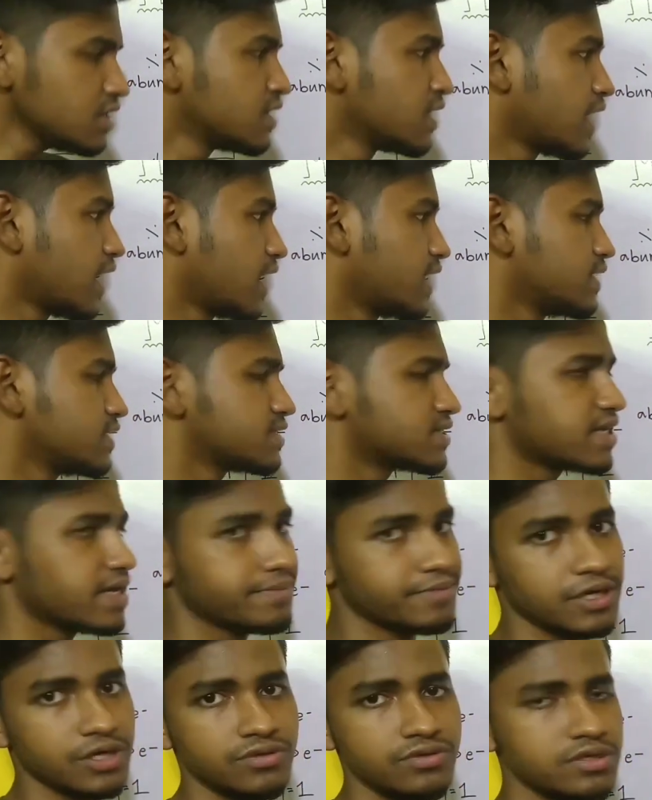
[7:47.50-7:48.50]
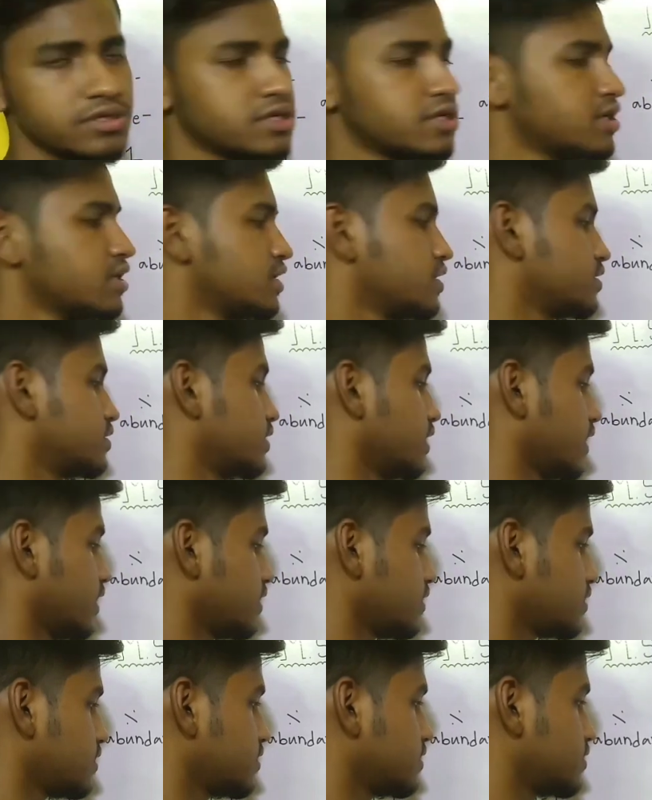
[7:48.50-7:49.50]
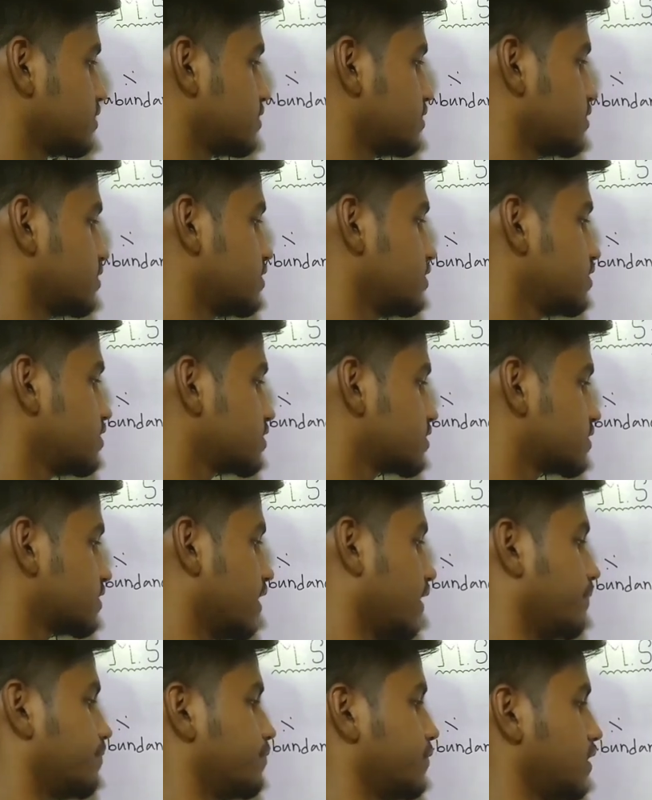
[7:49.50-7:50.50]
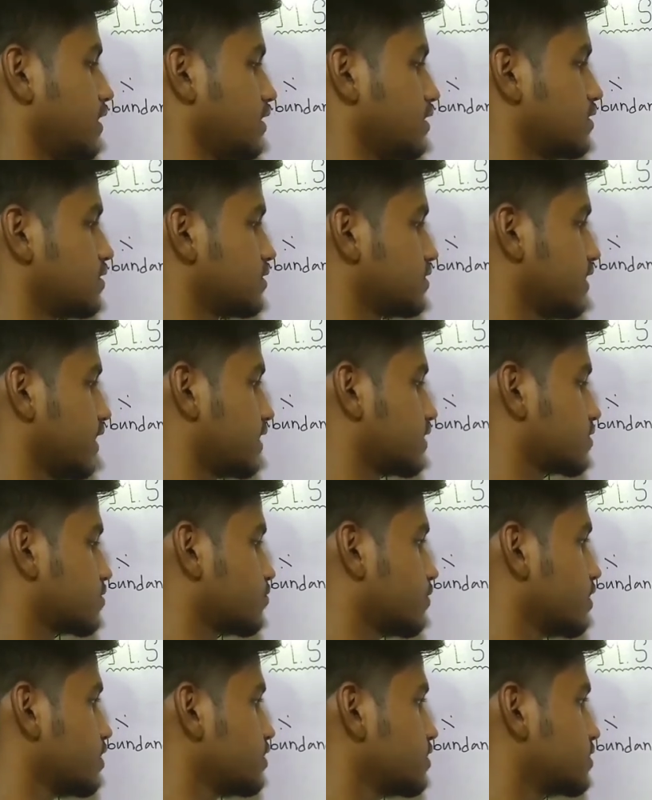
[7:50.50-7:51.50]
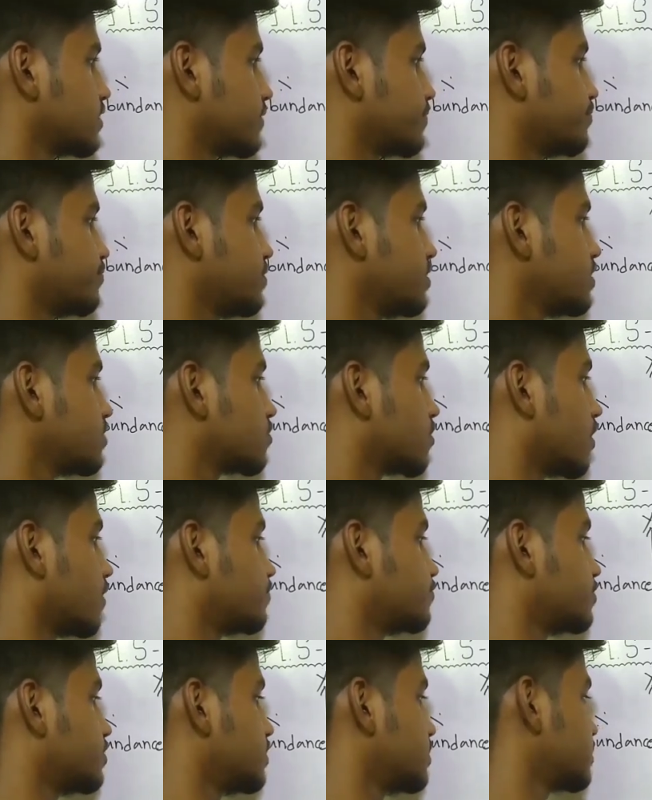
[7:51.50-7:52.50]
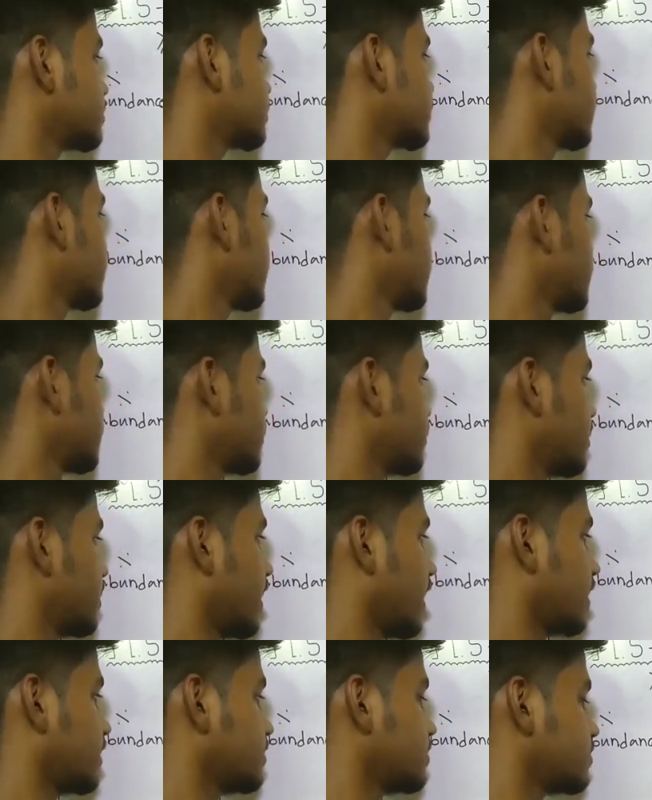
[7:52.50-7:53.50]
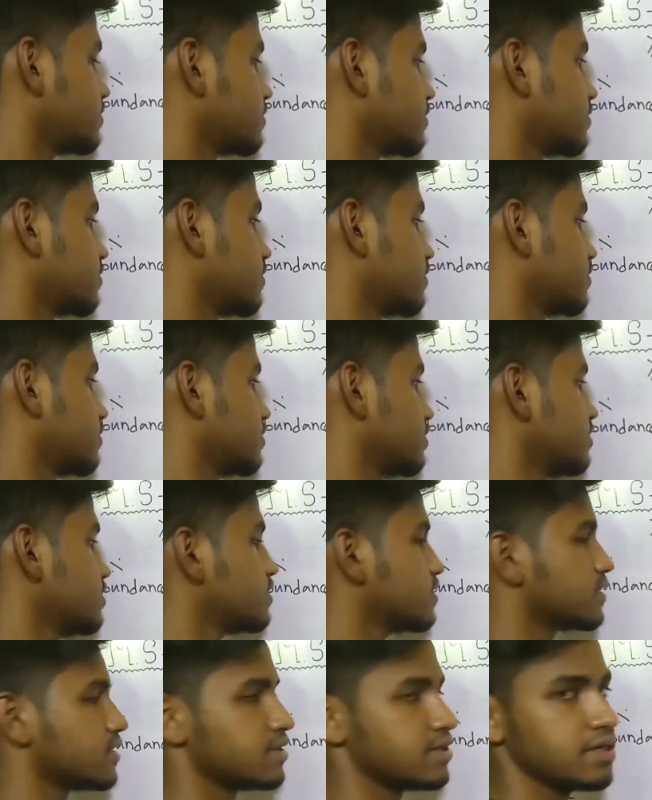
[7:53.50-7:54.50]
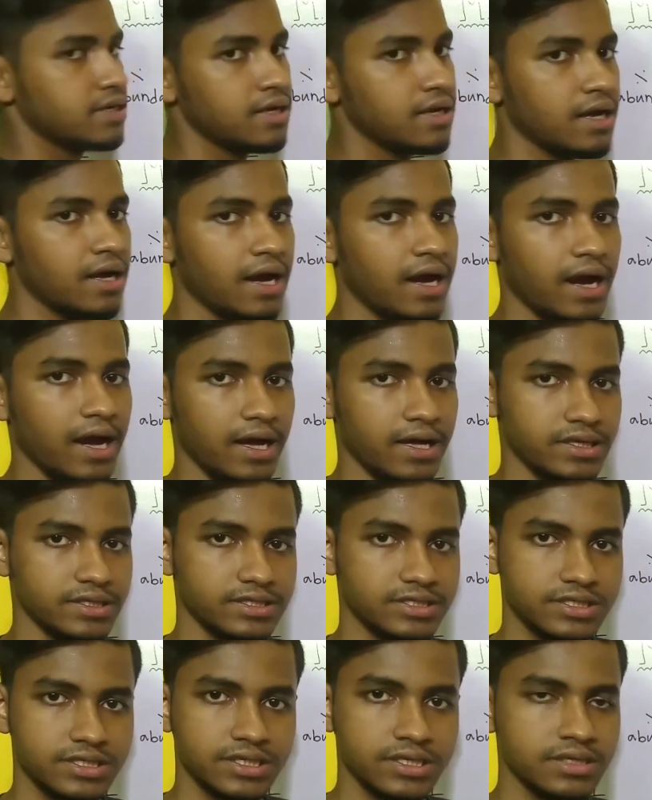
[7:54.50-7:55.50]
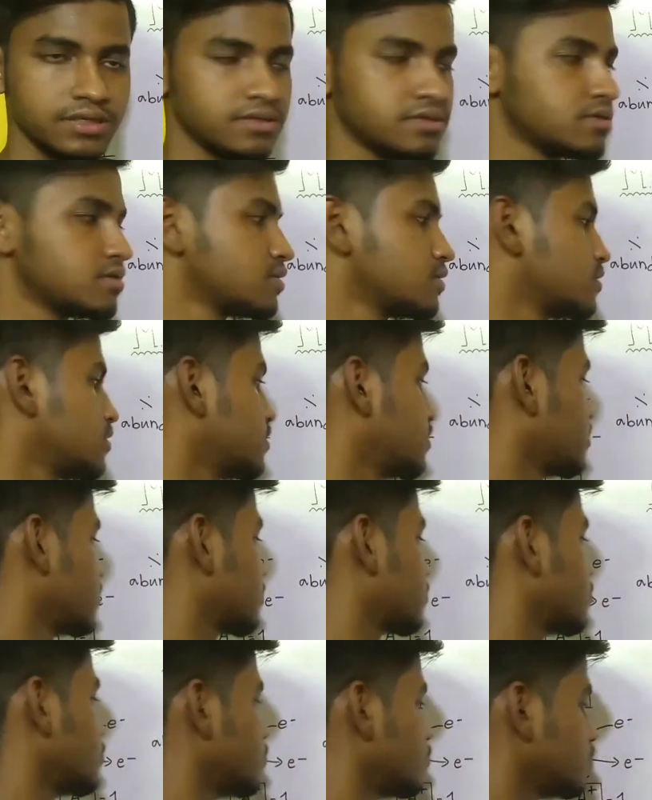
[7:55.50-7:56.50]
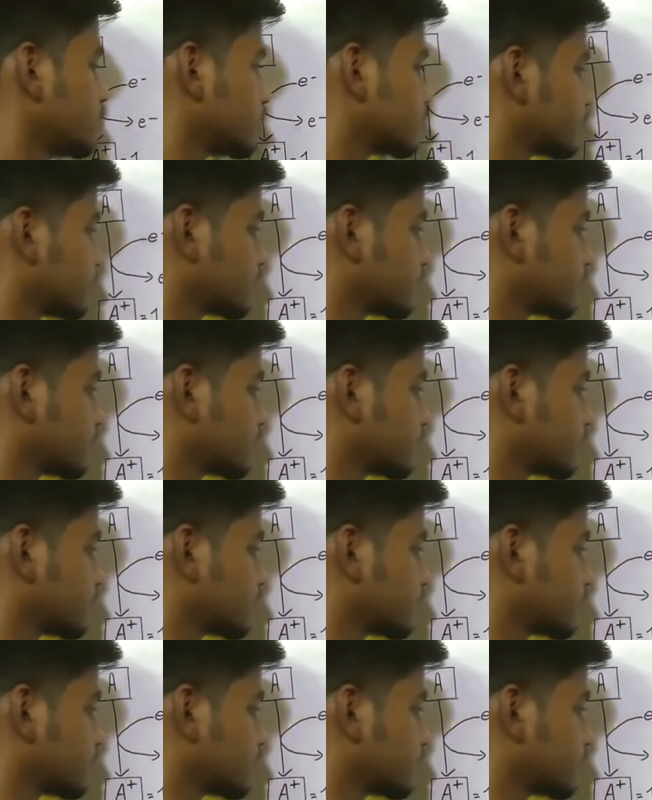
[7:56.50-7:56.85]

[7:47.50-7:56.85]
highest amount than this sample. That's why the peak of this line is highest. So